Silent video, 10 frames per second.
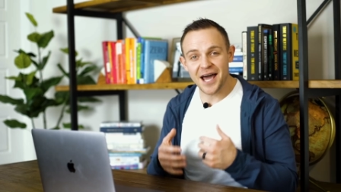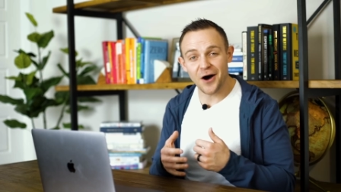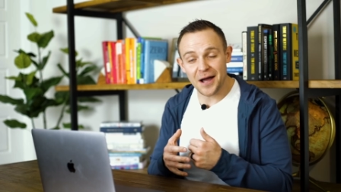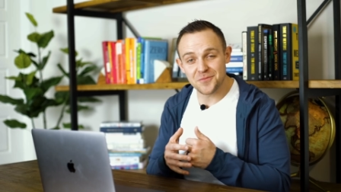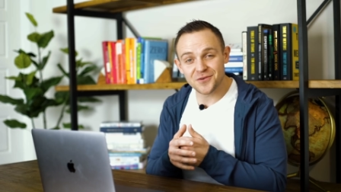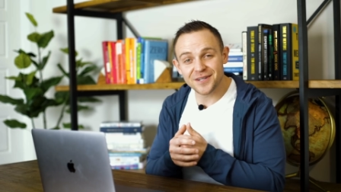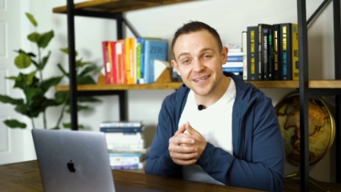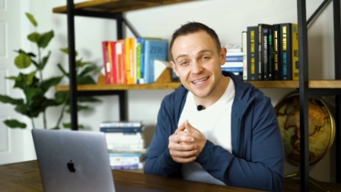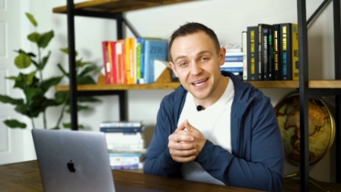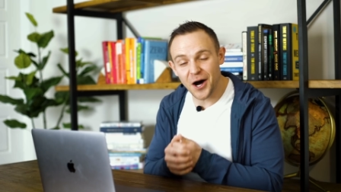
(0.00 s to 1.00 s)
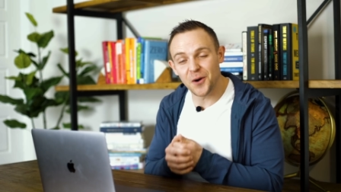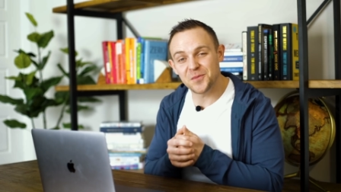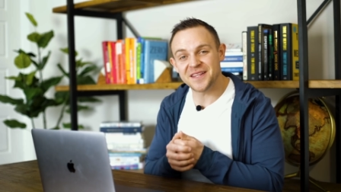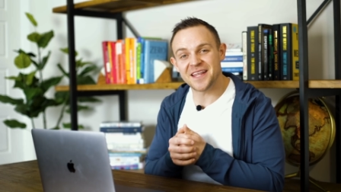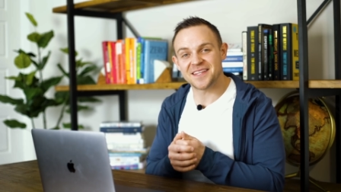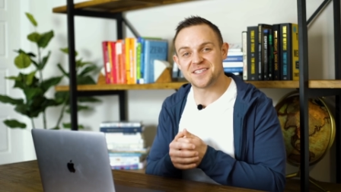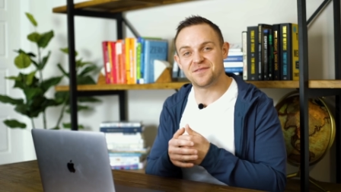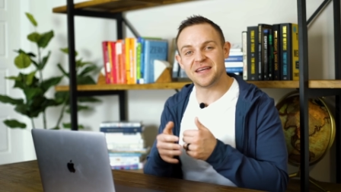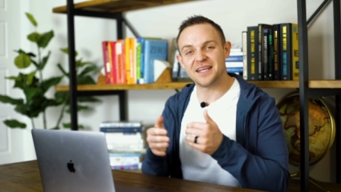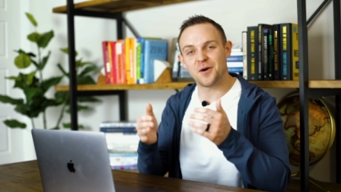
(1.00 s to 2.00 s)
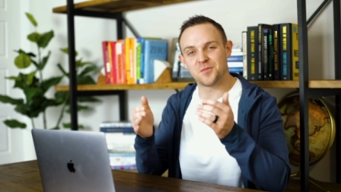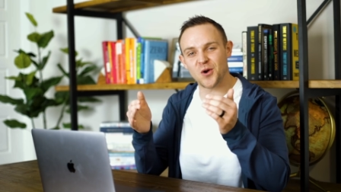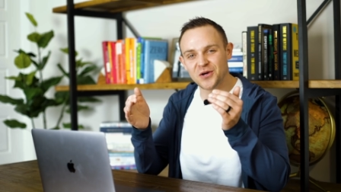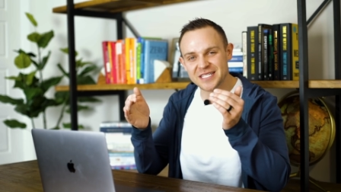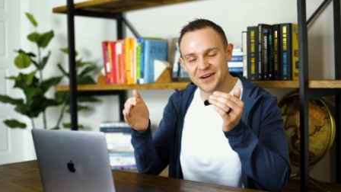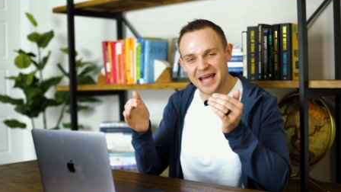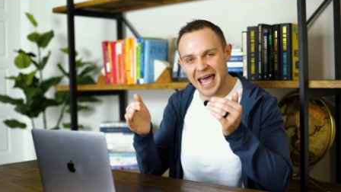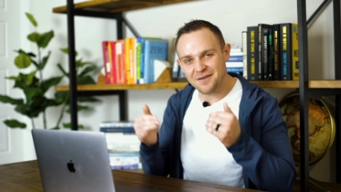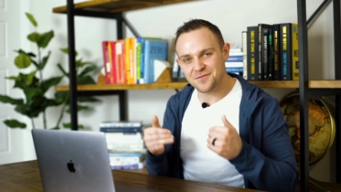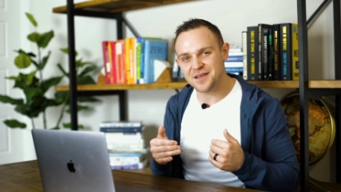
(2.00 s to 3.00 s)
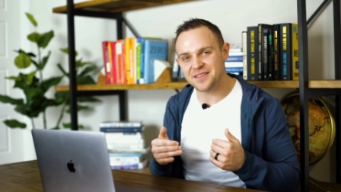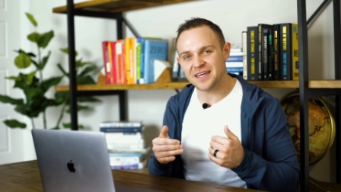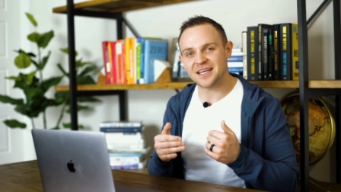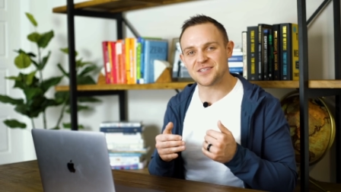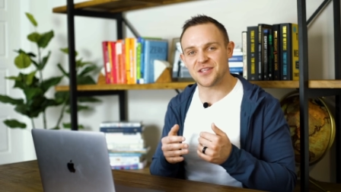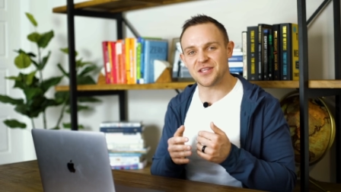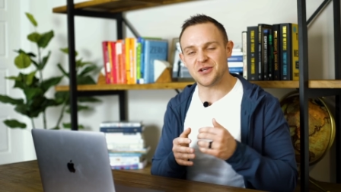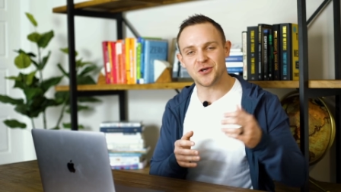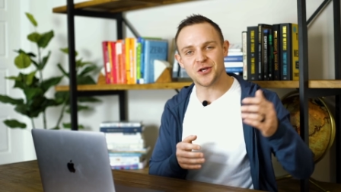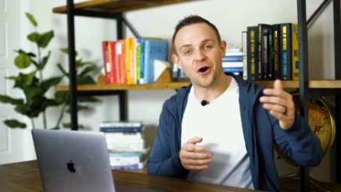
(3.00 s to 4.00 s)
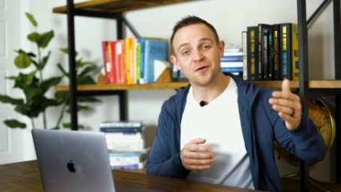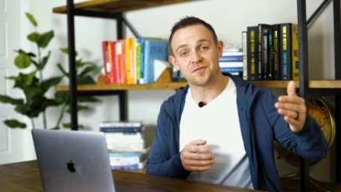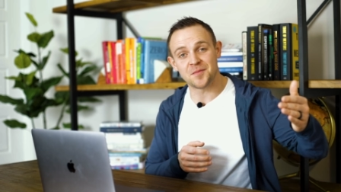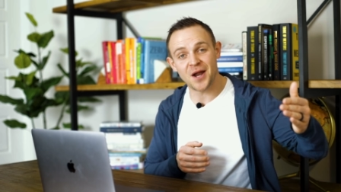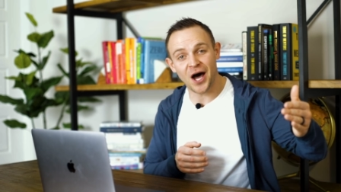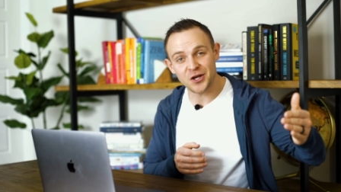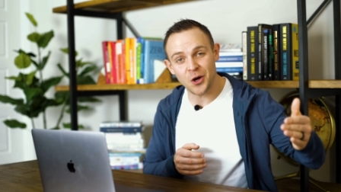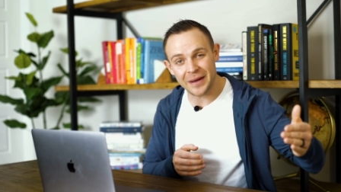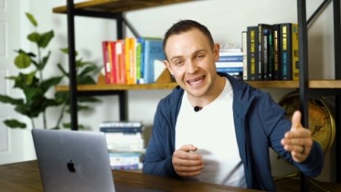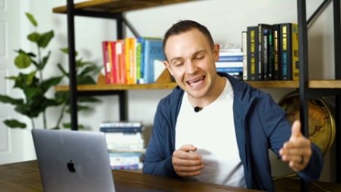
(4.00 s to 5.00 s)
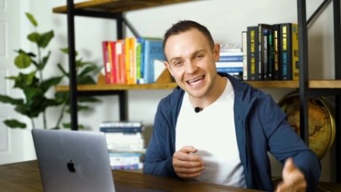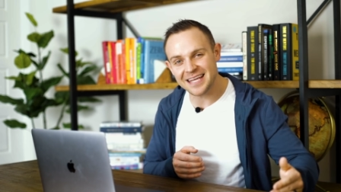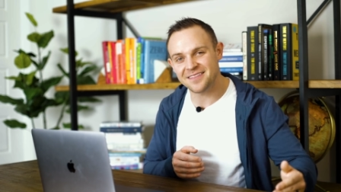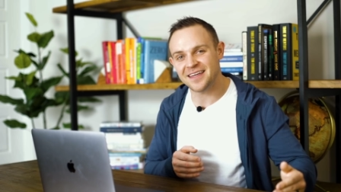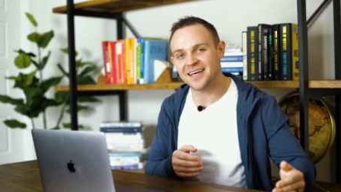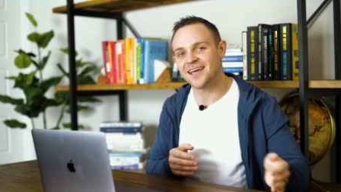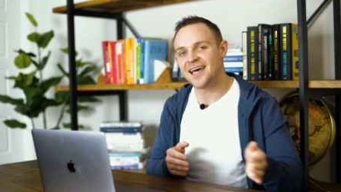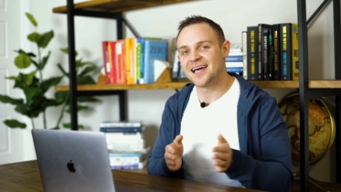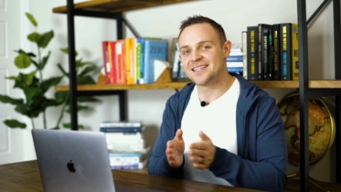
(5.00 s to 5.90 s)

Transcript: Now, I'm really hoping that this video broke down everything so that you can go from not knowing anything